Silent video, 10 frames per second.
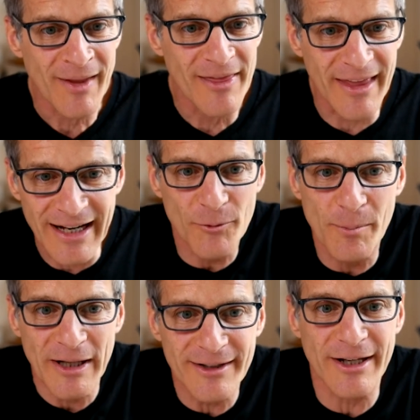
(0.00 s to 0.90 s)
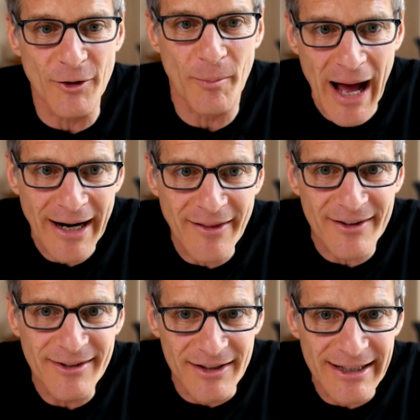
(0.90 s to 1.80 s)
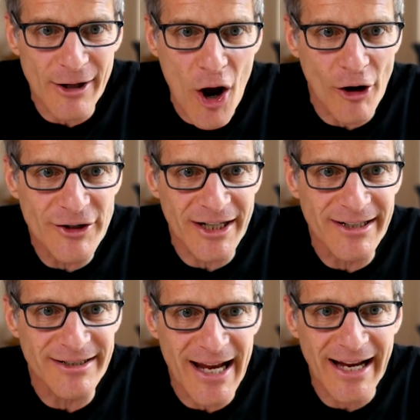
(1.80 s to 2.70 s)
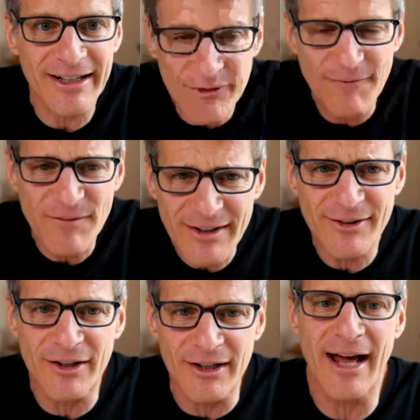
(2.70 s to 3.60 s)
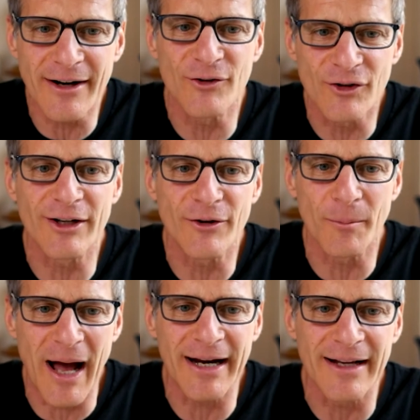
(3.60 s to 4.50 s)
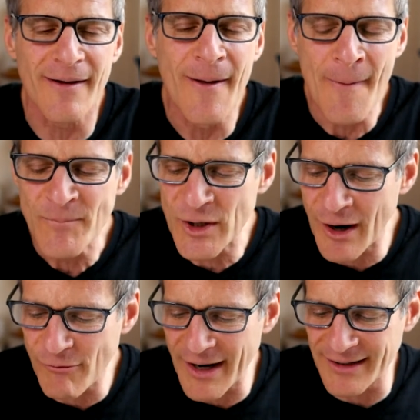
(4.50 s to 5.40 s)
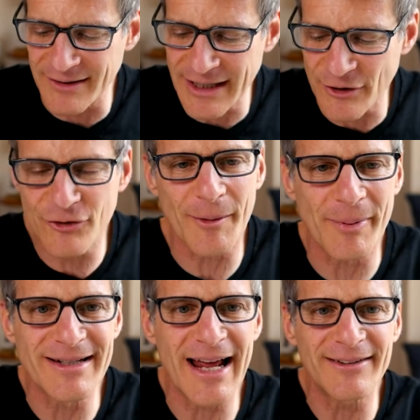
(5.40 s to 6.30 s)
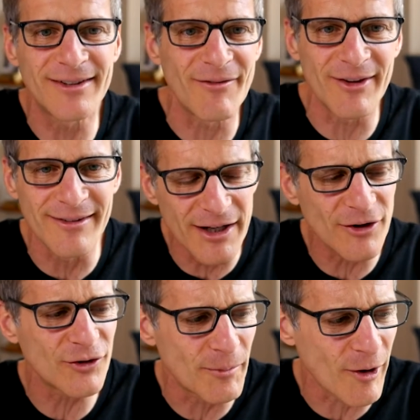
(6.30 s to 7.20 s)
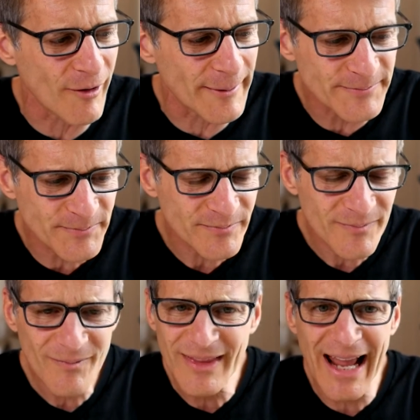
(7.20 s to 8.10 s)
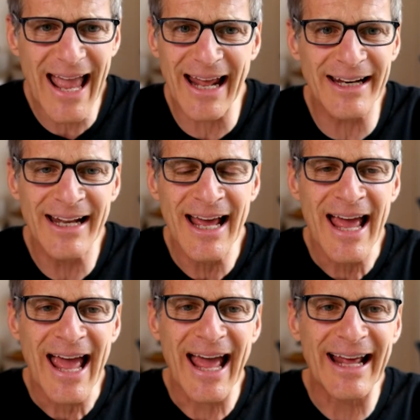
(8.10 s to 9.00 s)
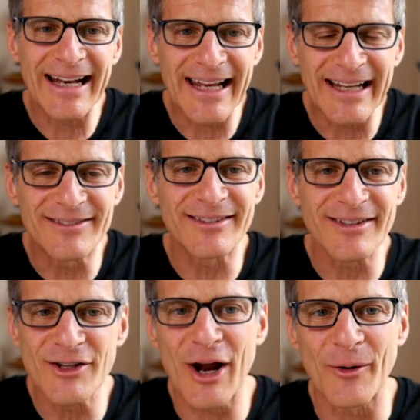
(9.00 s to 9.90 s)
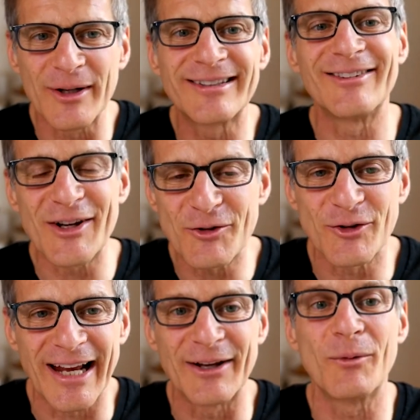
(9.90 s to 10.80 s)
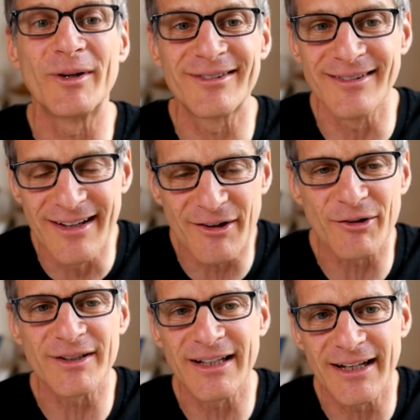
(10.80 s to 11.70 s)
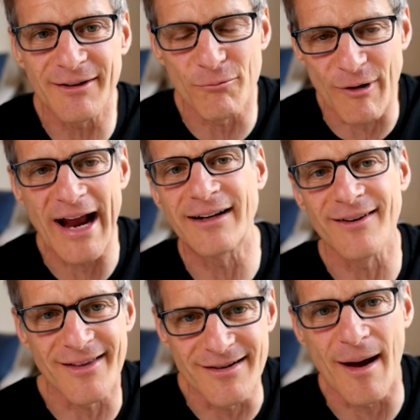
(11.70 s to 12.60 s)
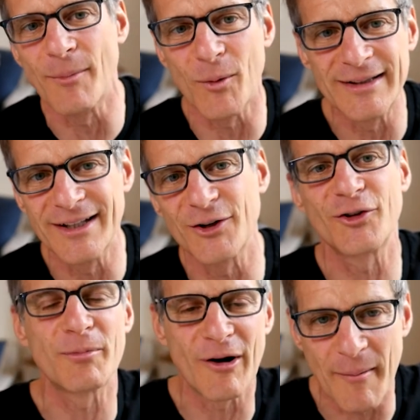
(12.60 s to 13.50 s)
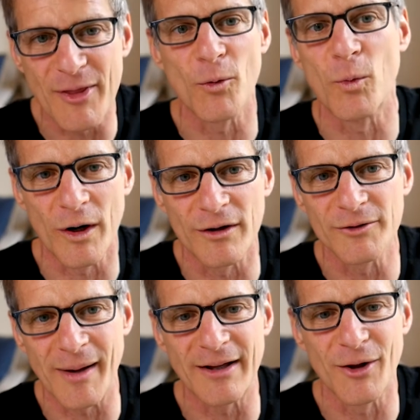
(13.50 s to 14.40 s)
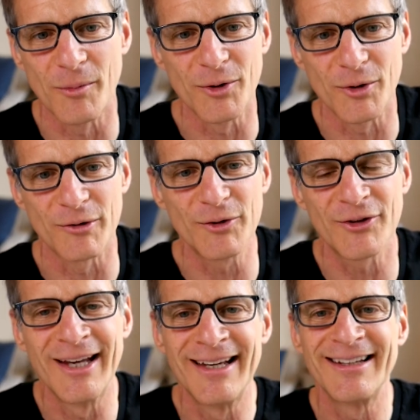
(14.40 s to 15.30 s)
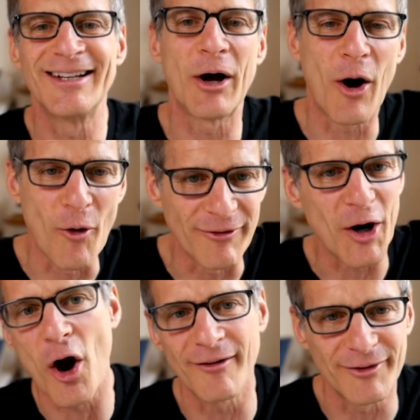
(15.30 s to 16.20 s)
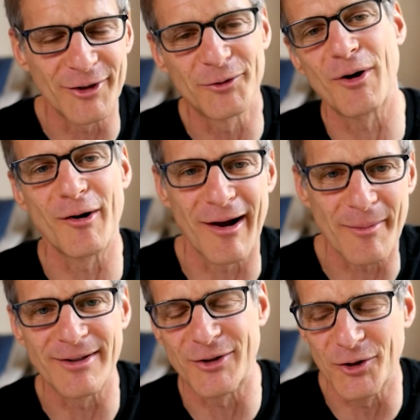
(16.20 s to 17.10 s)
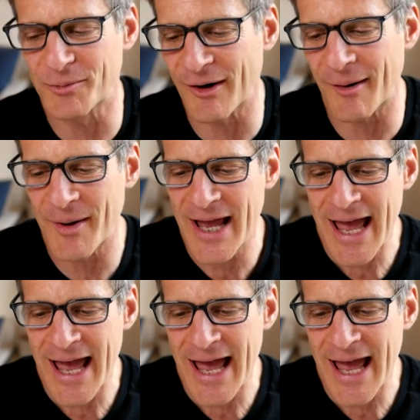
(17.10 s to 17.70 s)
that is building in your body that's a little hard to contain. It's physical energy in your body. You know, I run a leadership intensive, this leadership program, and and it's, you know, it's, it's interesting. It was literally ranked the number one leadership program in the world by Global Gurus, you know, over Harvard's program and Duke's program.